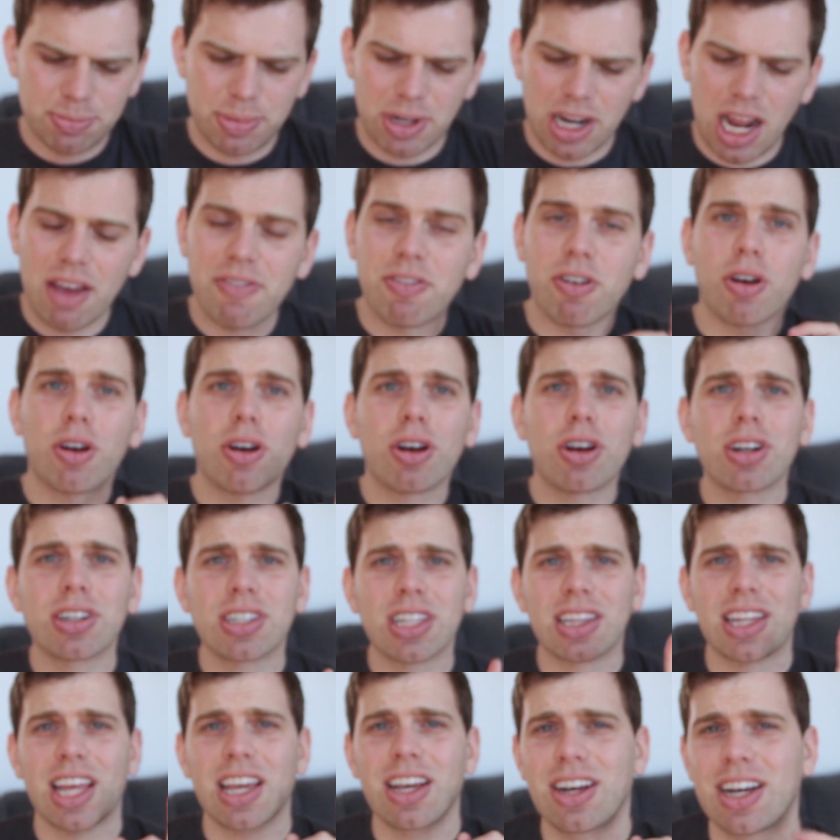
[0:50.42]
but I've heard
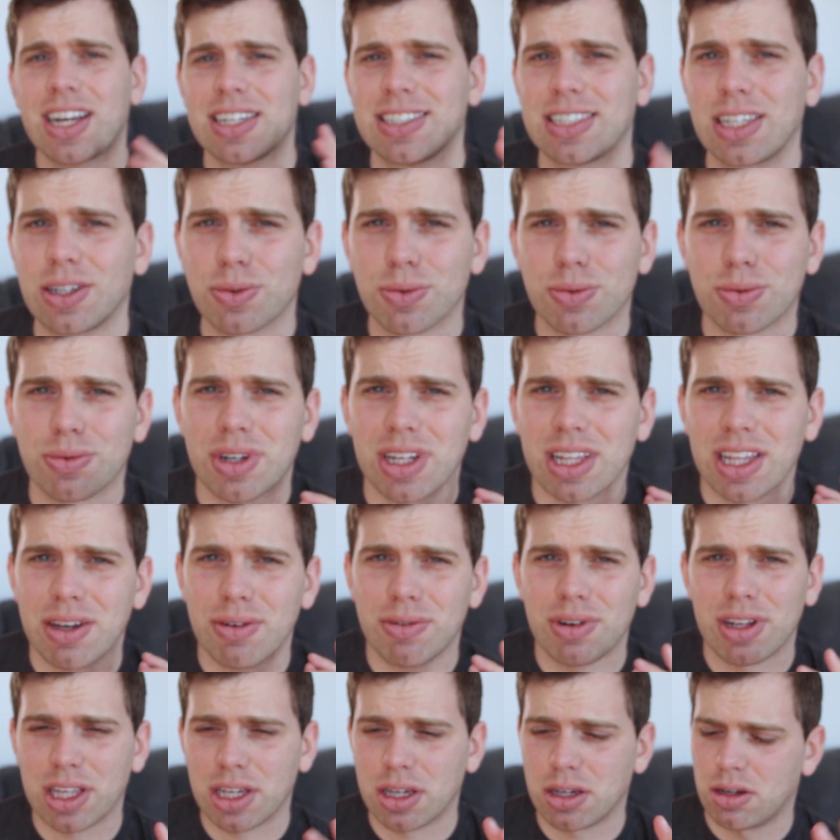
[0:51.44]
that they are actually
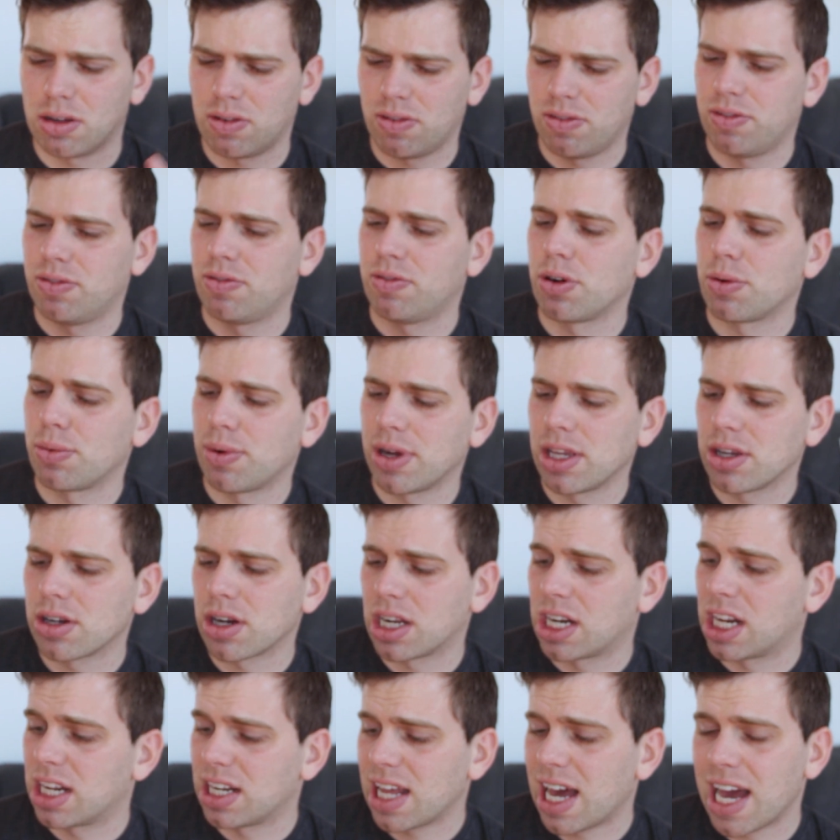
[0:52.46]
really good for when you're
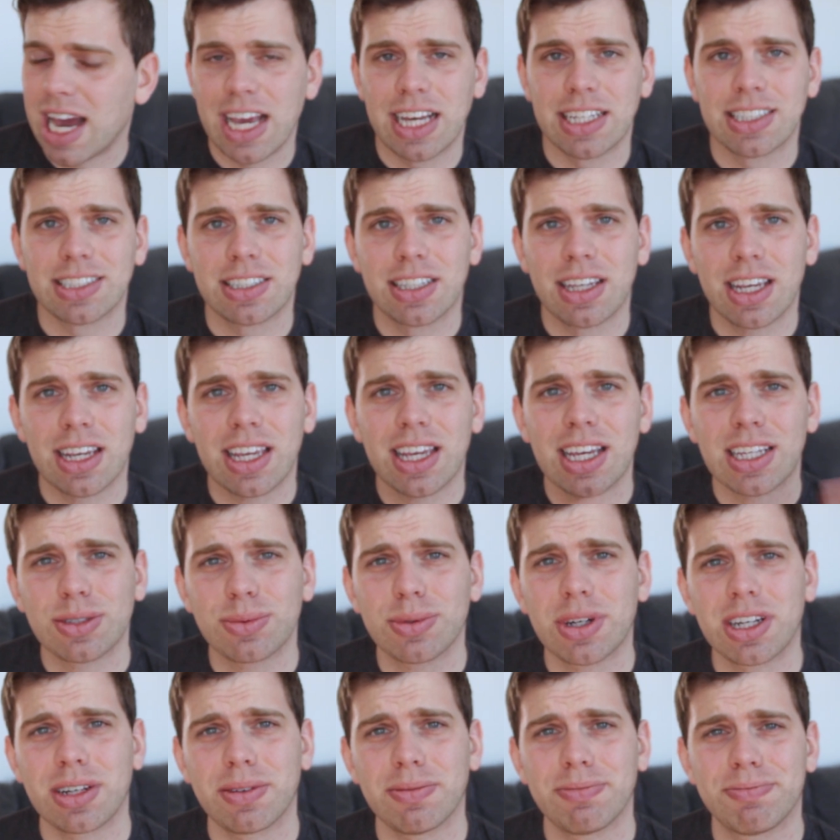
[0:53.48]
on a diet. And guess
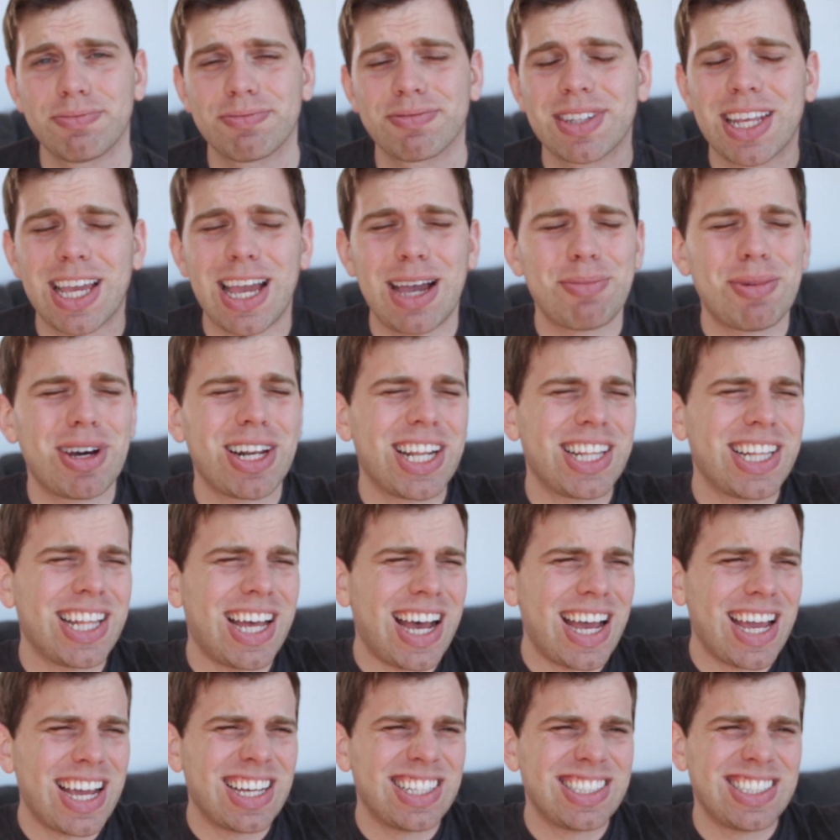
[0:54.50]
what? I'm on a
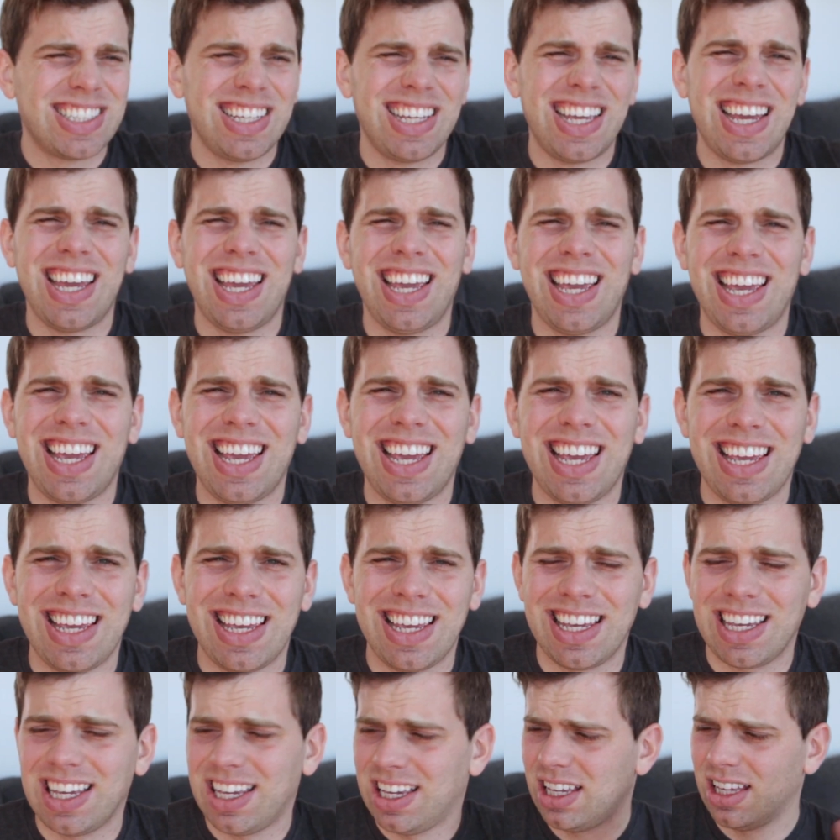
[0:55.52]
diet,
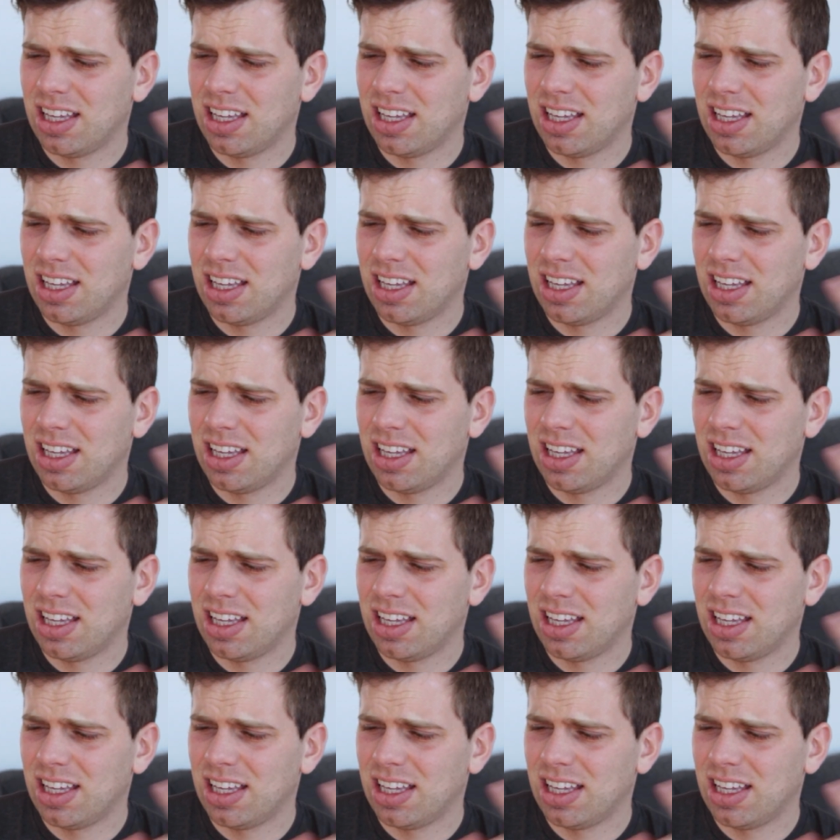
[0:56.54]
yay!